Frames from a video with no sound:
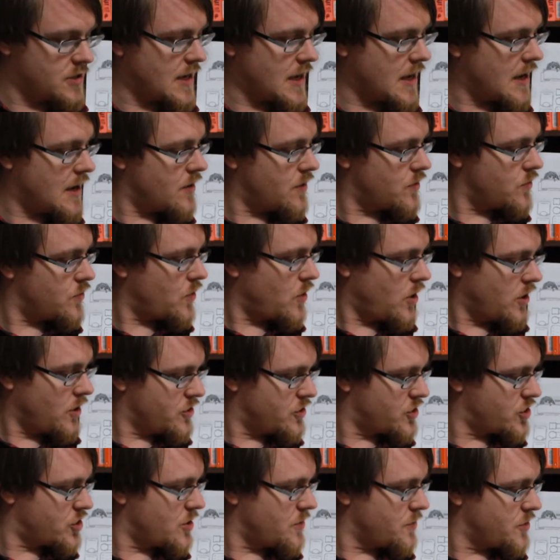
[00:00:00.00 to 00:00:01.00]
Now on
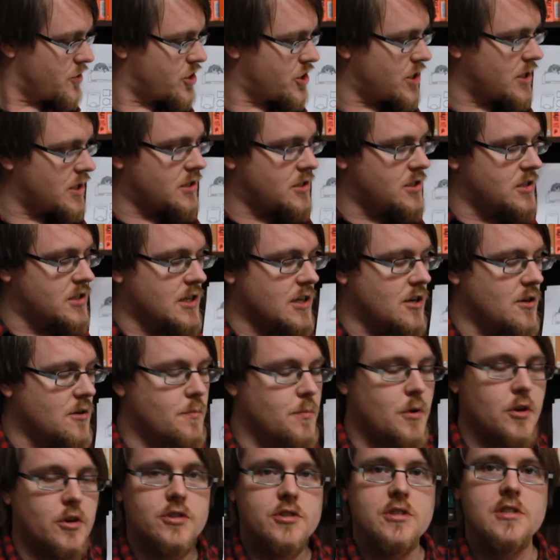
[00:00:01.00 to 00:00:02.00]
some sheets the skill
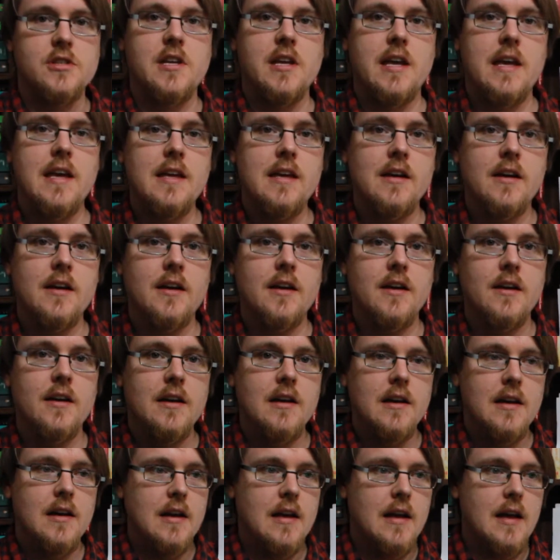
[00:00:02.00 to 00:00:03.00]
box is here.
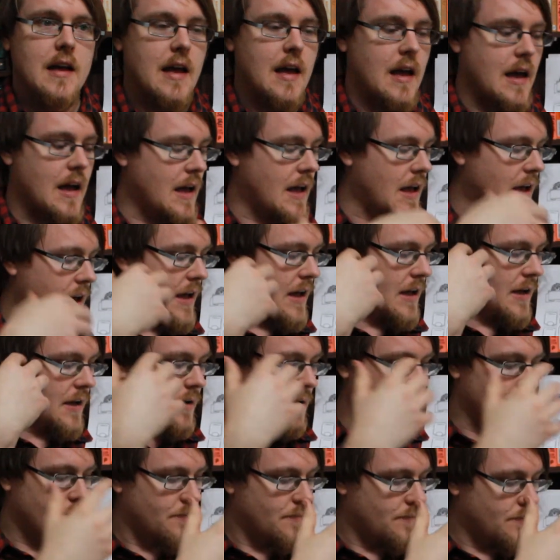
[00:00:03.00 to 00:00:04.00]

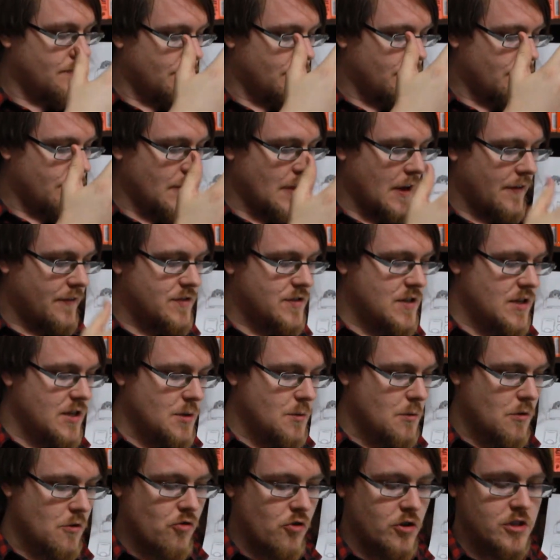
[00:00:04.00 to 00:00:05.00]
I've seen
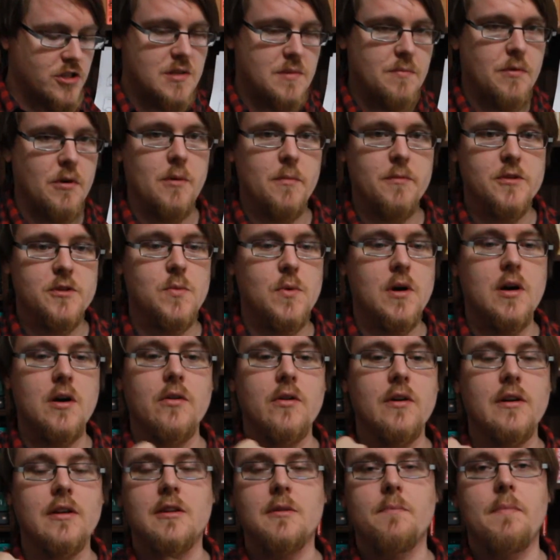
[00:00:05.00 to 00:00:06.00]
them across the bottom as
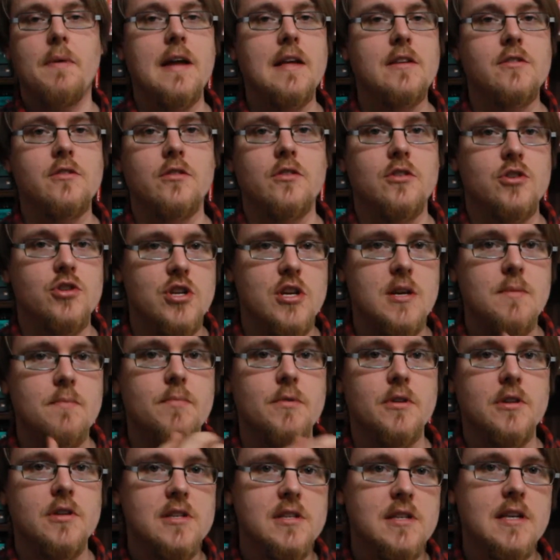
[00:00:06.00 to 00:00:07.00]
well. It depends on the sheet,
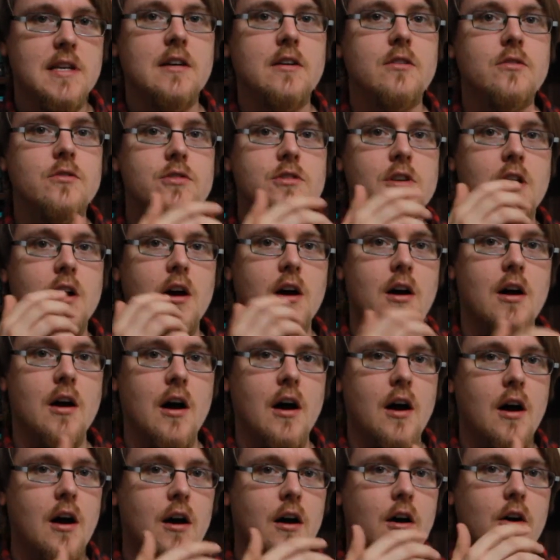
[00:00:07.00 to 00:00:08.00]
but the skills
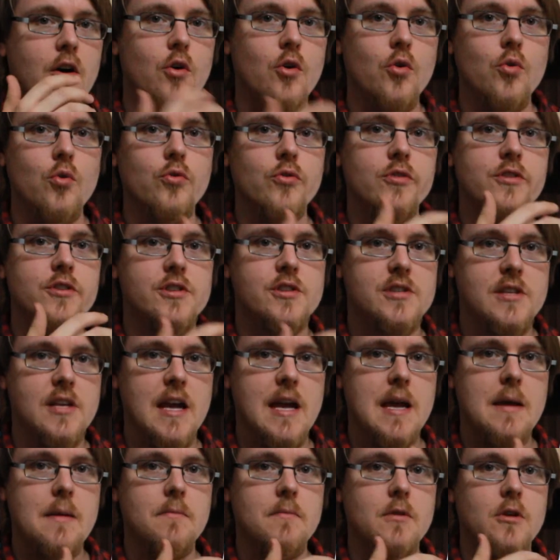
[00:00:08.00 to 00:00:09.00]
are all the
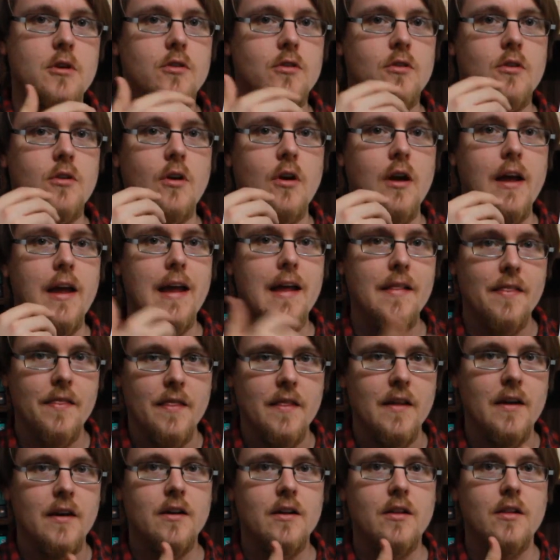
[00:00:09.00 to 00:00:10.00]
same
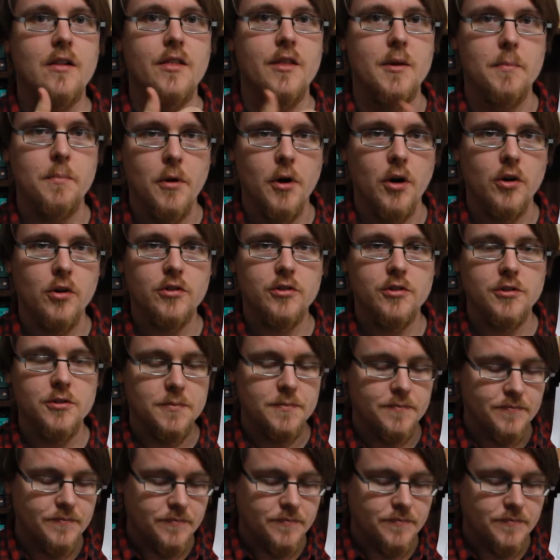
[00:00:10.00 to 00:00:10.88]
in the box.